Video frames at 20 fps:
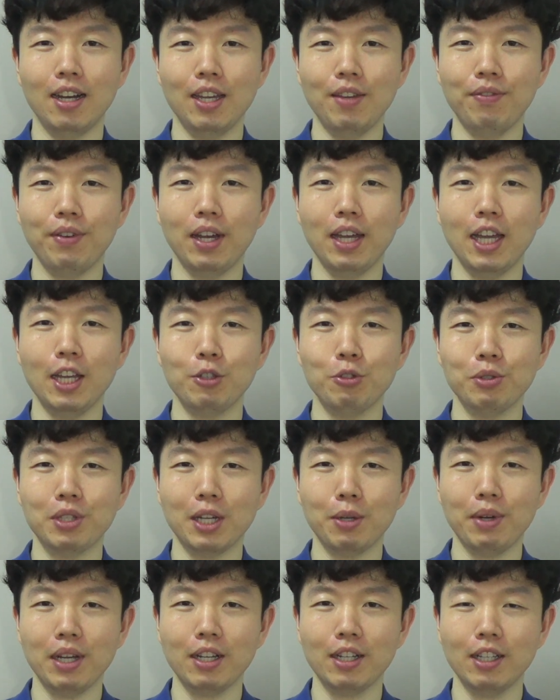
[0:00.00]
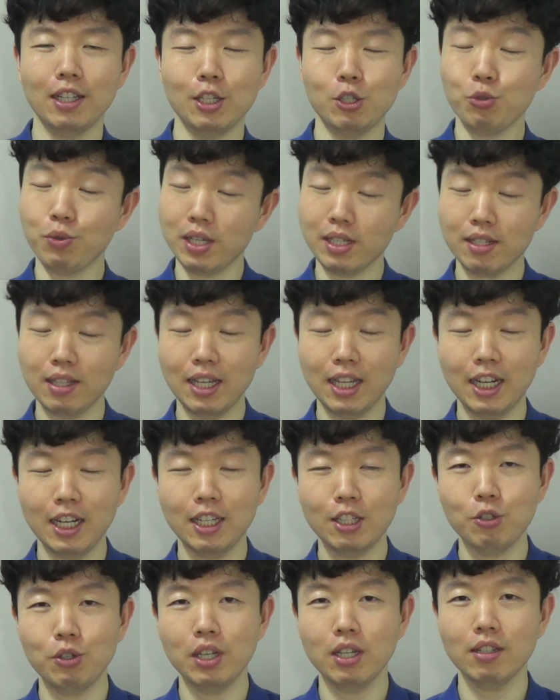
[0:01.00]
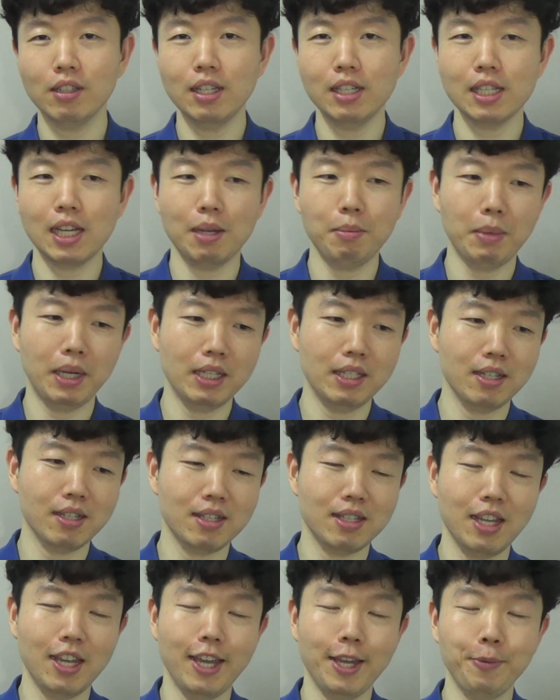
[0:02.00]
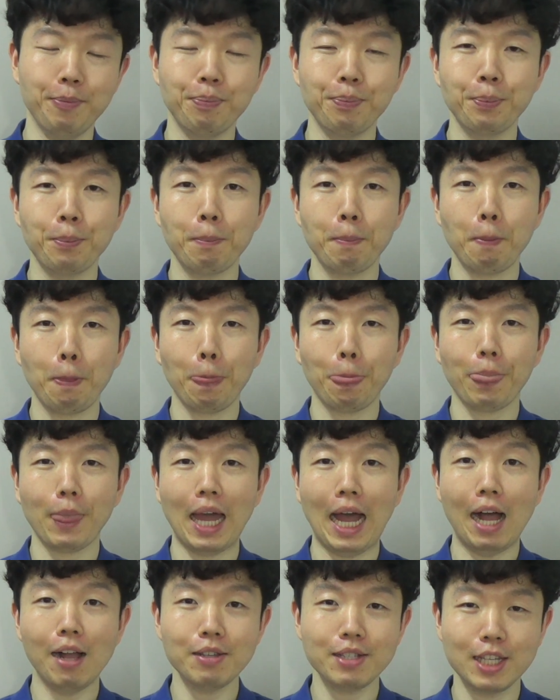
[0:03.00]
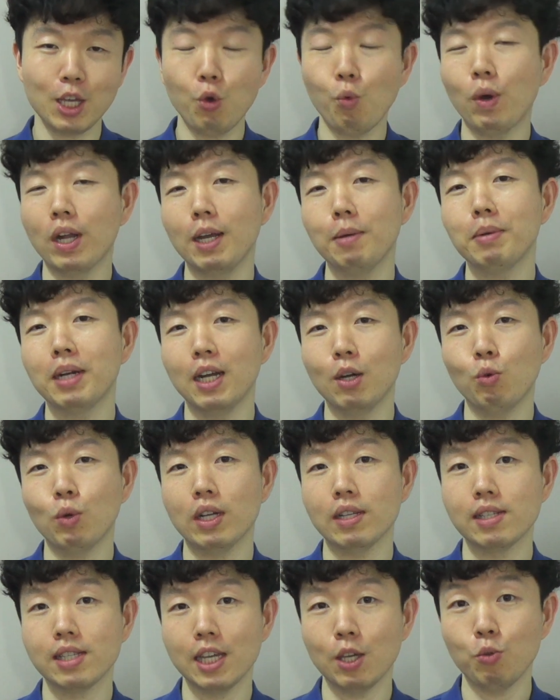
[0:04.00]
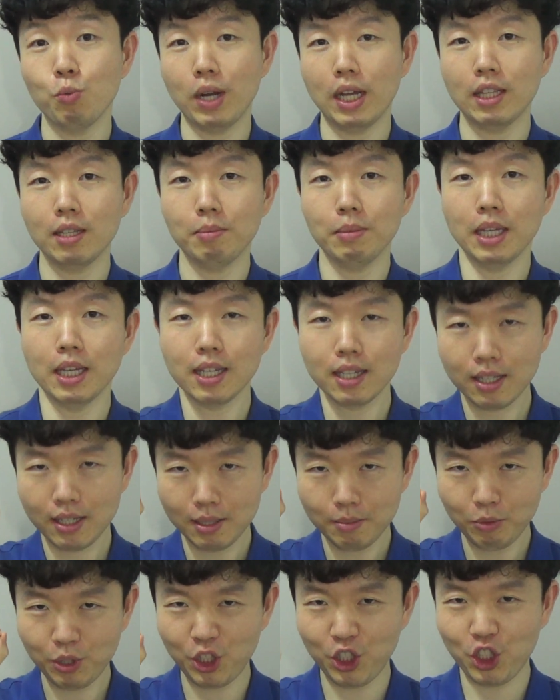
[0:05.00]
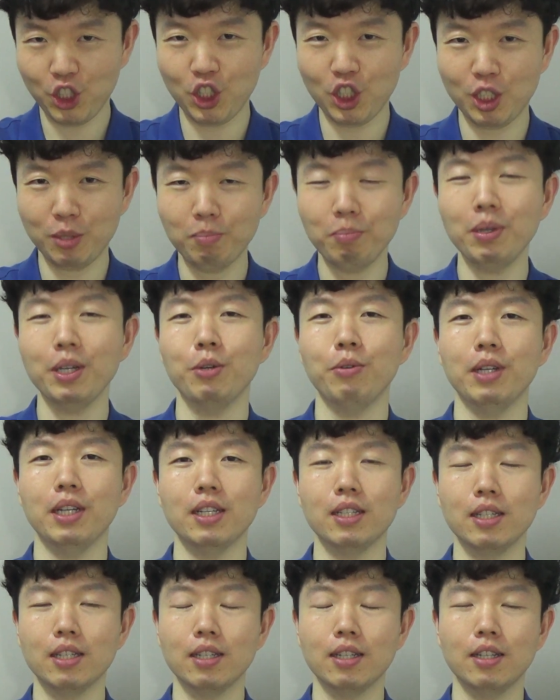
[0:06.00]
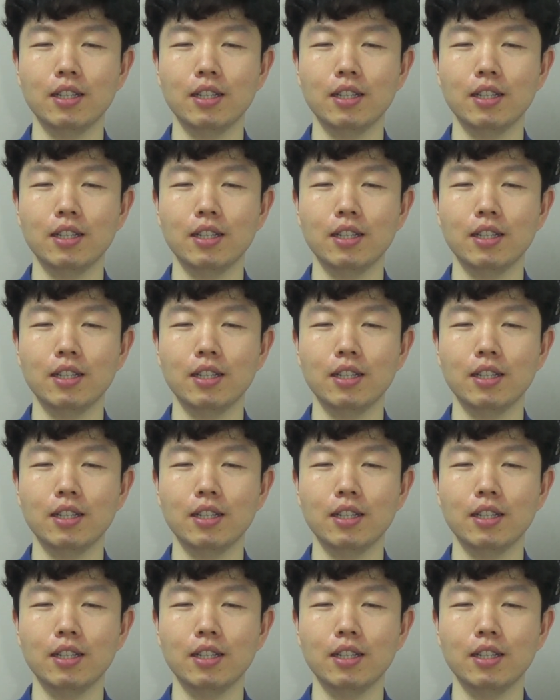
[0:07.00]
If I had to directly translate it into English, I might just say, I'll say whatever I want to say randomly. Shh, period.